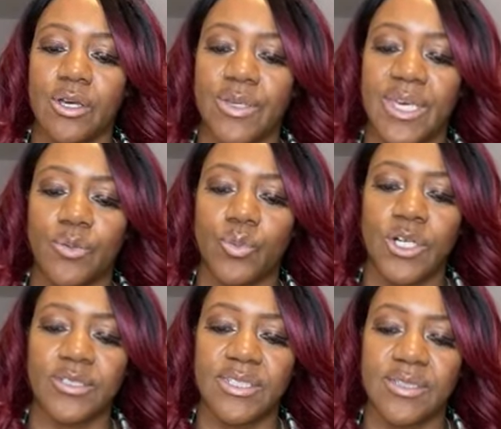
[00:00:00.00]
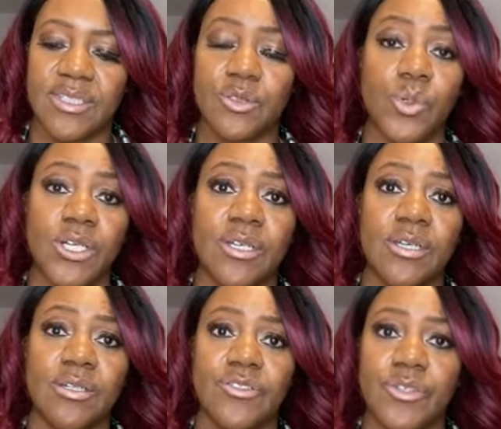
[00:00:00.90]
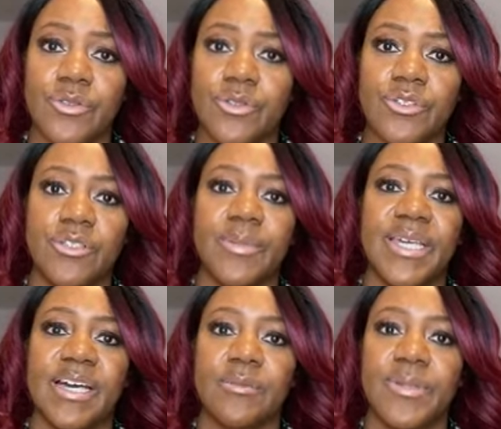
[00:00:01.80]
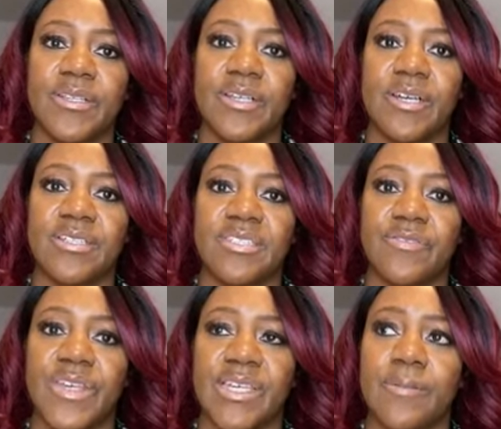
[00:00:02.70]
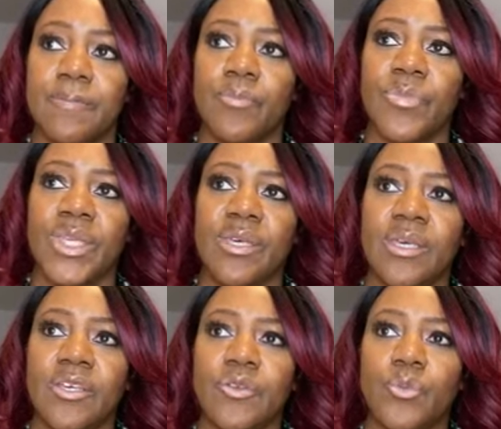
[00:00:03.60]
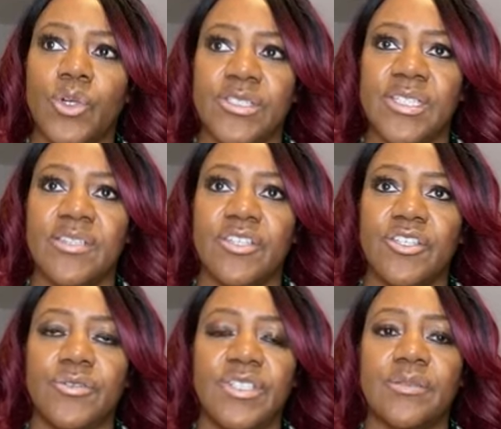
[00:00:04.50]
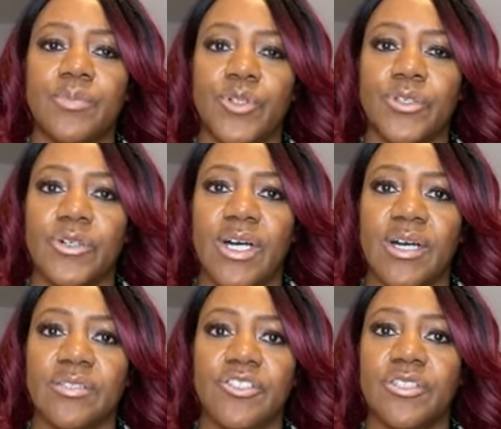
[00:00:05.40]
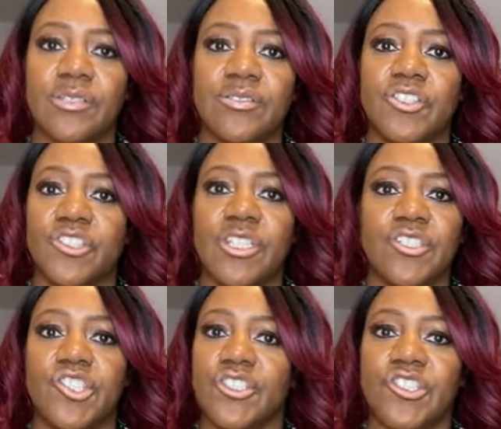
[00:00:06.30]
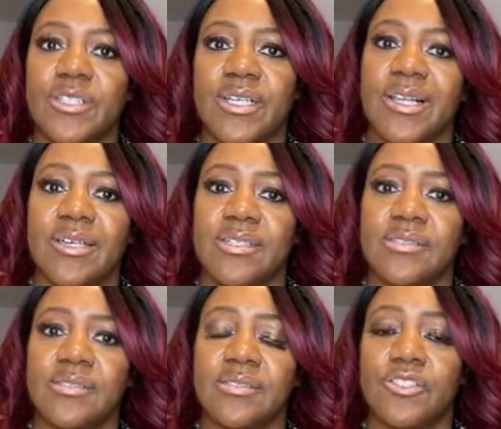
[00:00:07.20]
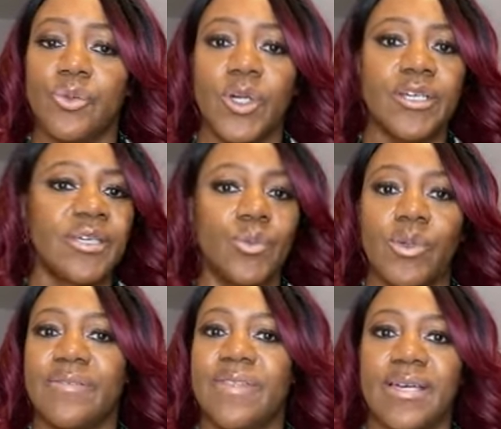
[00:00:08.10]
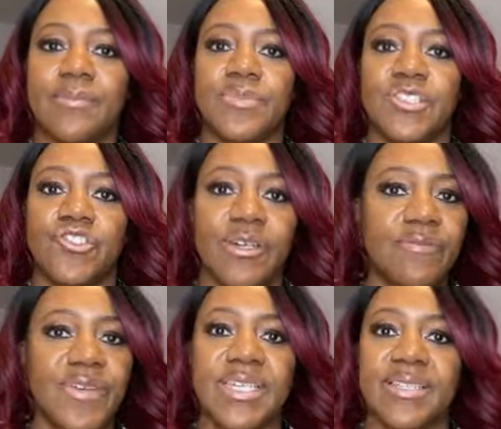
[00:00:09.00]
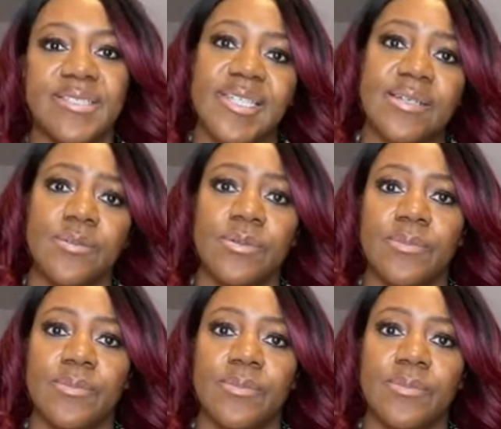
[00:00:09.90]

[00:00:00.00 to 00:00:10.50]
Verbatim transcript: okay, why didn't this work? So you're going to be helping the client to think, was it that you didn't put your heart, you're not, because you're not judging the client, you're working with them to try and figure this out.